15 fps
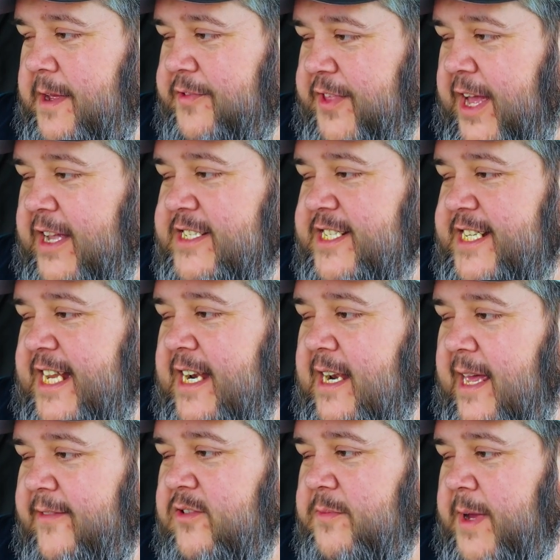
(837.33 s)

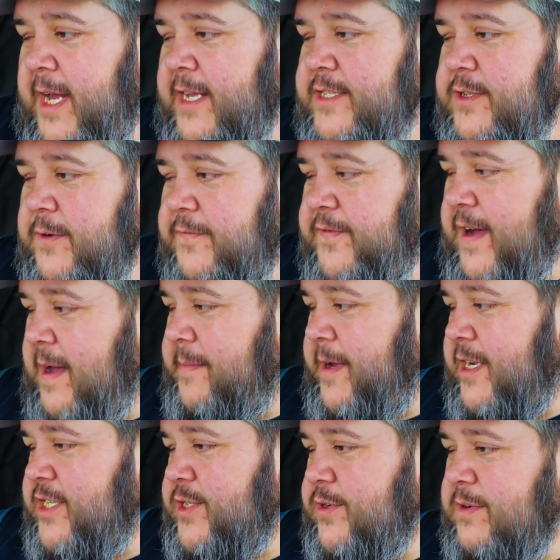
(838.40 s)
1,011 miles, so 5
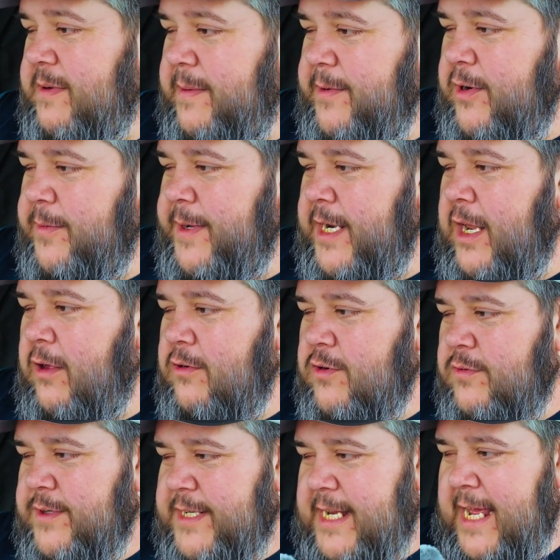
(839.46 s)
miles shorter, maybe a little bit
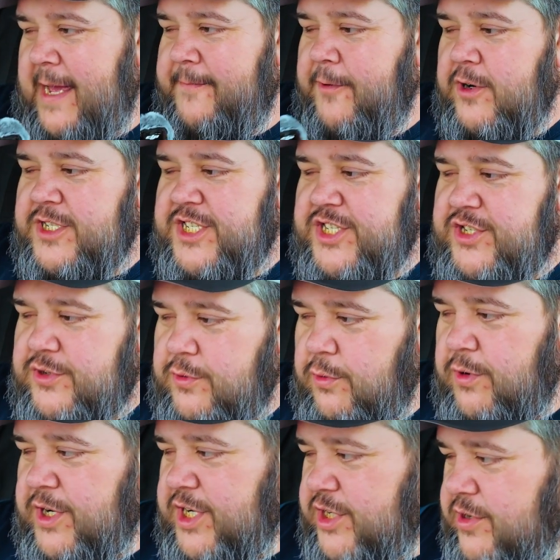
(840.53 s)
longer on time versus
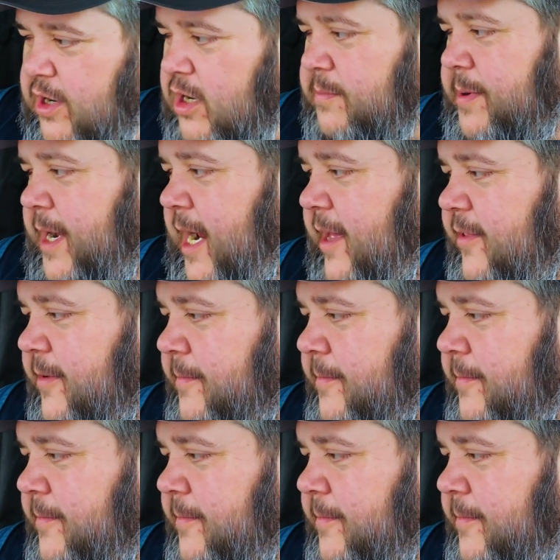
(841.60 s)
according to Trucker Path.